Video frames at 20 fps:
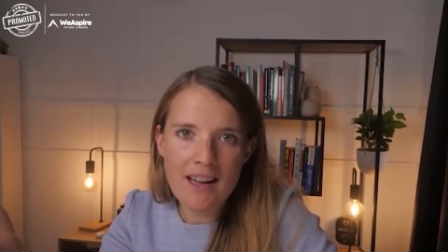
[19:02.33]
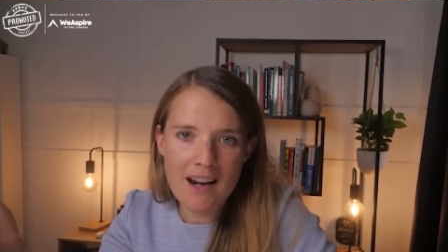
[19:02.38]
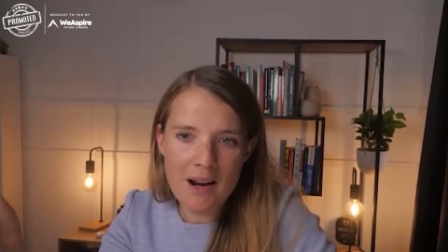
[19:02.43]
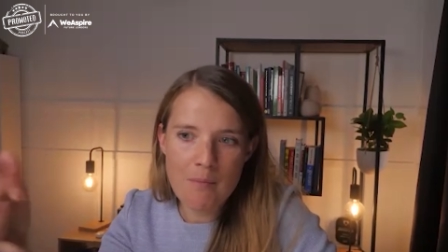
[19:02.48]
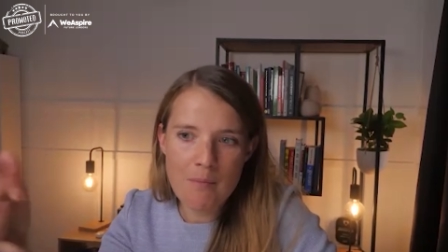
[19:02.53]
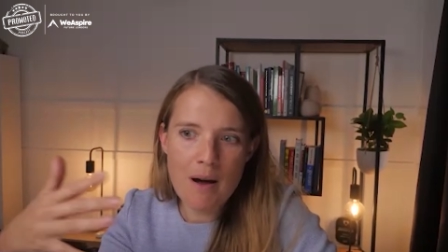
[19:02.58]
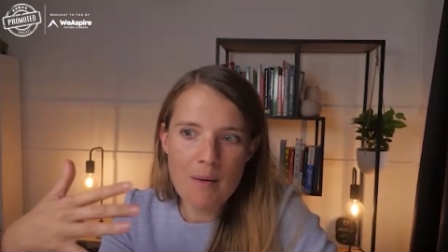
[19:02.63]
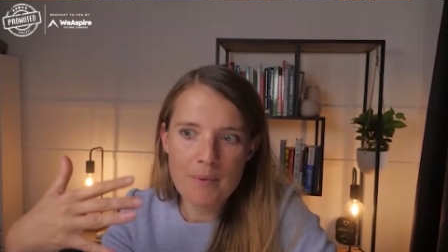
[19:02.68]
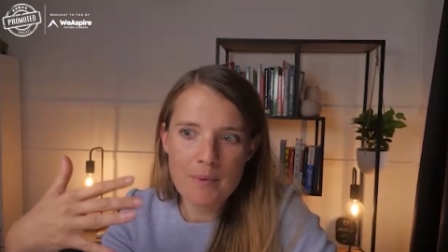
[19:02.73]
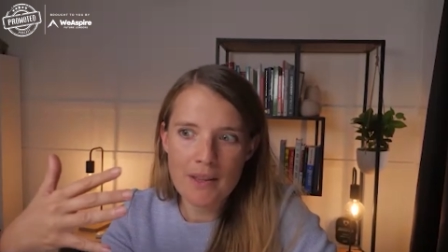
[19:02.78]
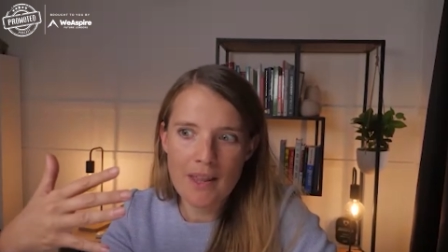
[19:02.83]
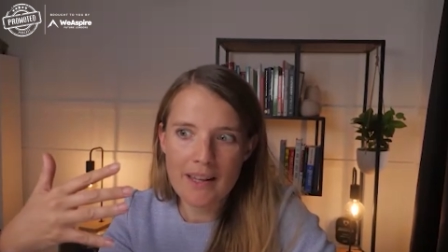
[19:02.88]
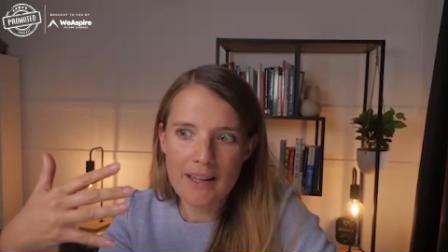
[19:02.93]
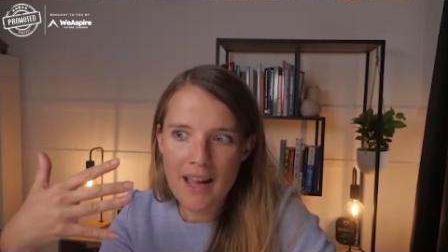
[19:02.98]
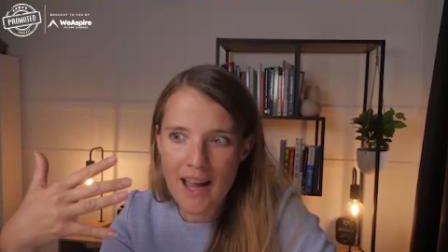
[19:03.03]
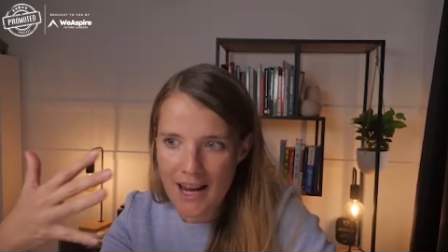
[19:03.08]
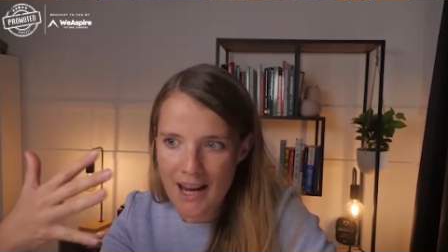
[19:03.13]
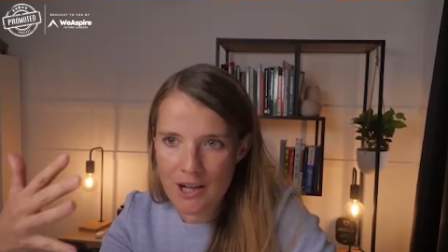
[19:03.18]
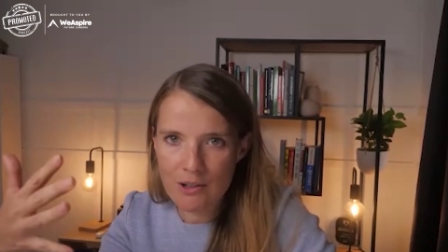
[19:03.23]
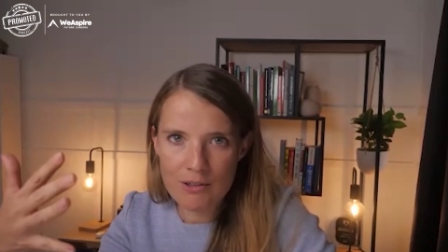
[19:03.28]
And I might be
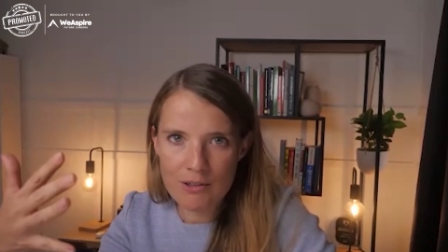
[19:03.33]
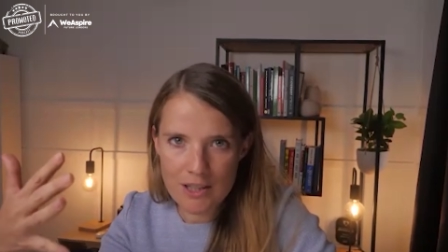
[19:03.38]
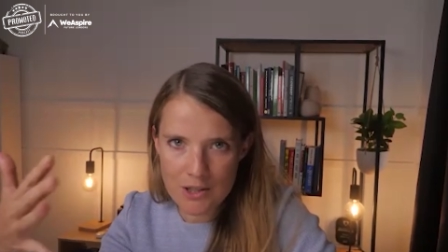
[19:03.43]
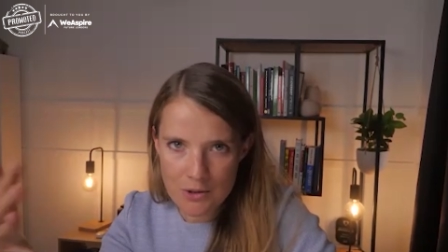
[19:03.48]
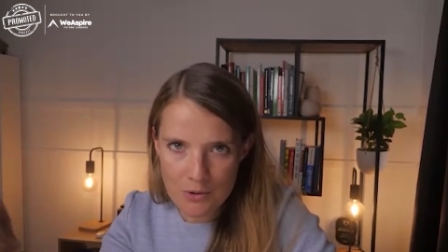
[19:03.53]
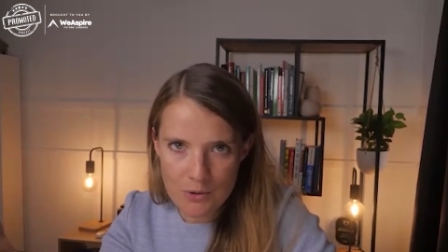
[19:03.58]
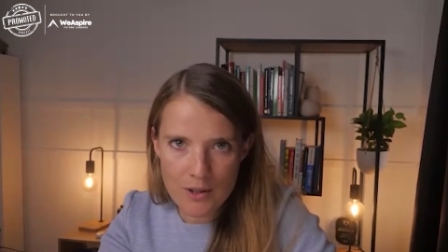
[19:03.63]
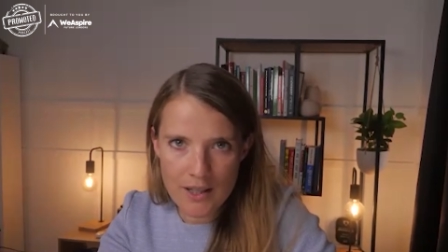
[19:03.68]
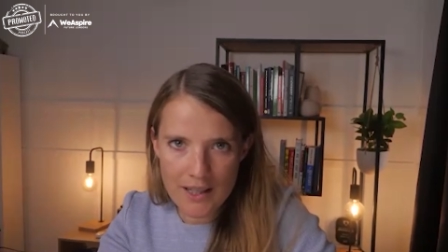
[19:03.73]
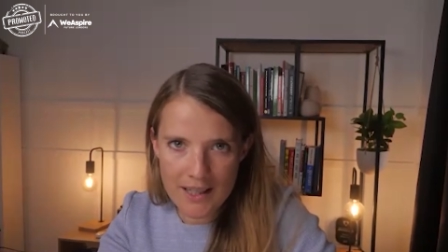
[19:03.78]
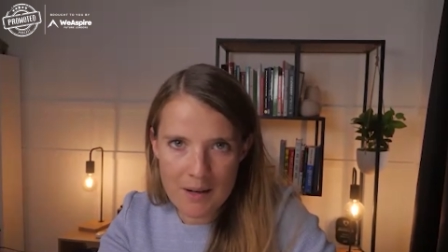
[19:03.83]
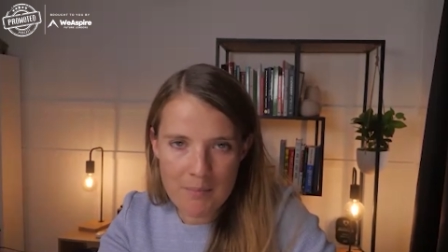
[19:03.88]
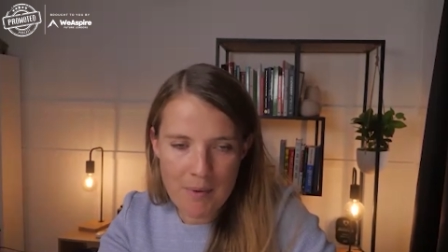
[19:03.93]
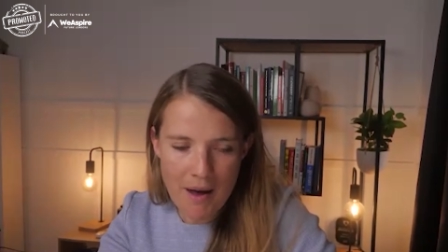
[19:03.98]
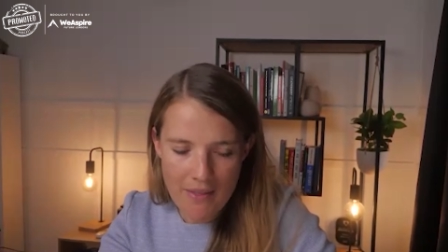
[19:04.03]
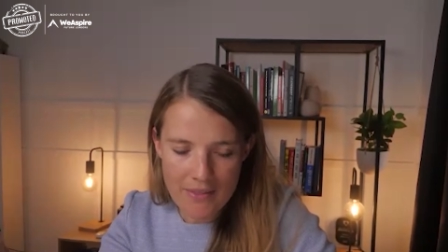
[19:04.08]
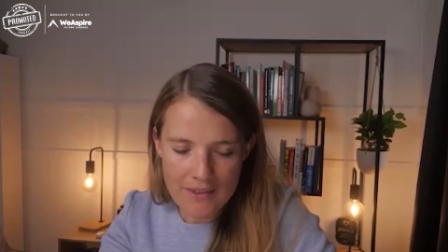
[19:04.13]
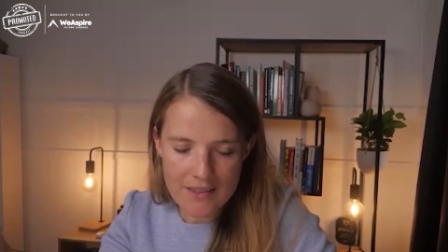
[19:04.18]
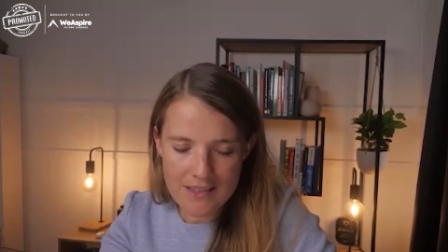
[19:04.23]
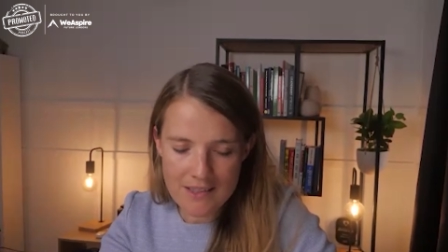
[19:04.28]
like angry talking
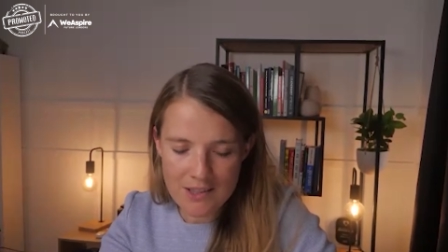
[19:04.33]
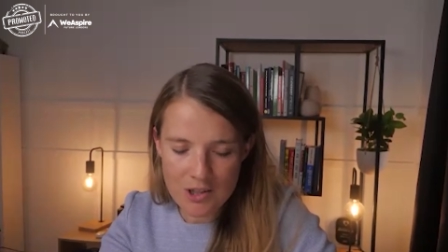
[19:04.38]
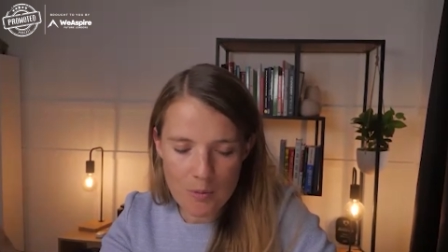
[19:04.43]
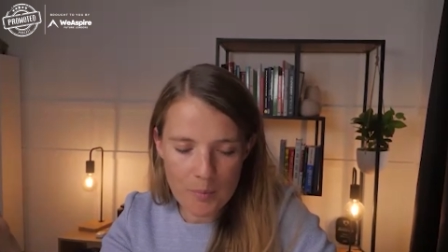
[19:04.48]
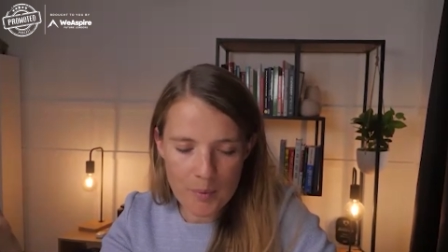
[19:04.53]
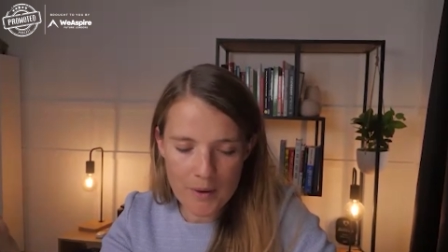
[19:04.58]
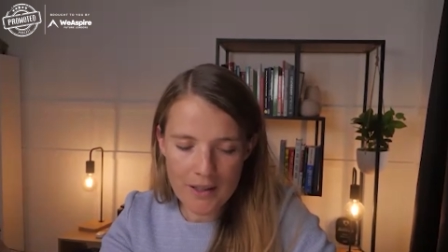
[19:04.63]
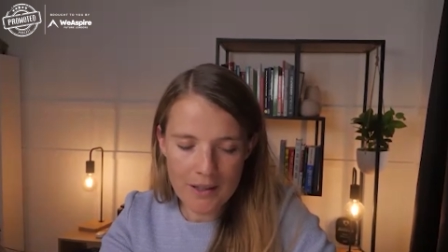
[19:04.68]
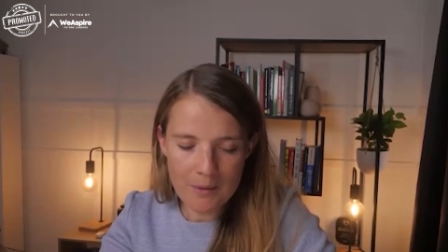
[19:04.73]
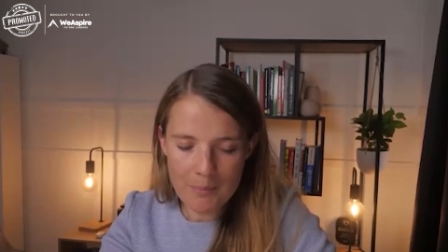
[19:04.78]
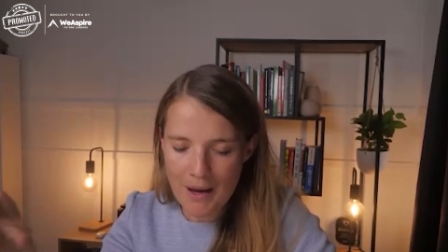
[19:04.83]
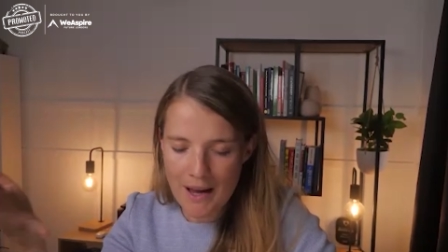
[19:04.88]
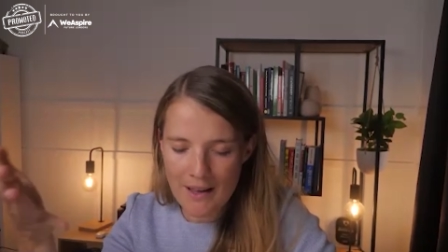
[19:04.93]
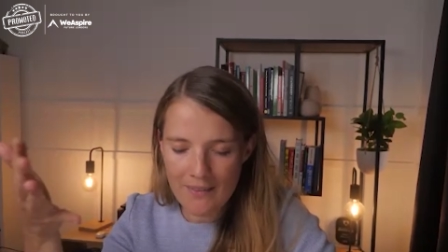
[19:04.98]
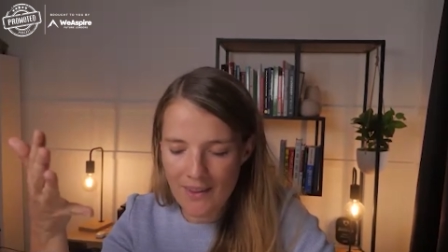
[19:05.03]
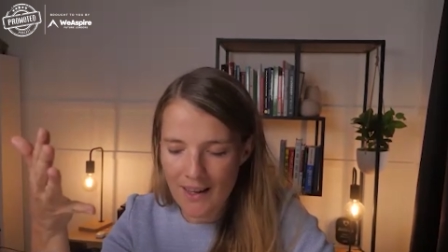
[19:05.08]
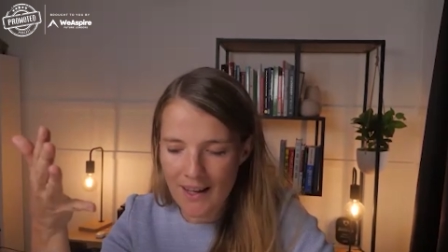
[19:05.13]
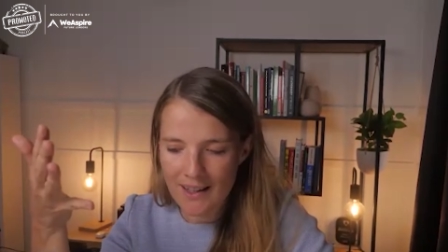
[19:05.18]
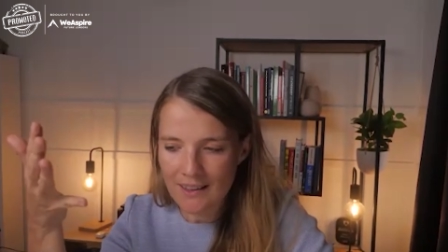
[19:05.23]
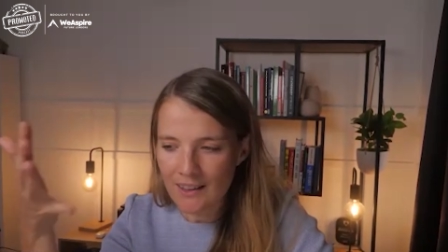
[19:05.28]
about this topic about
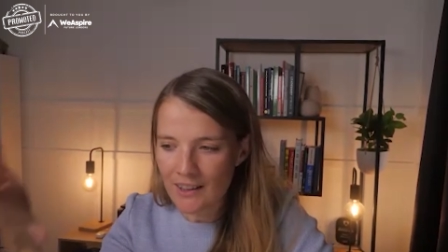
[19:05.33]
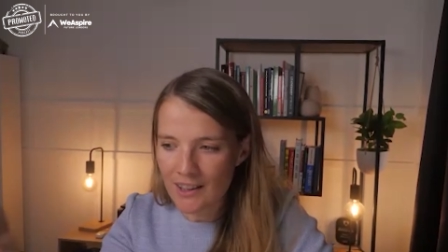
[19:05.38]
like,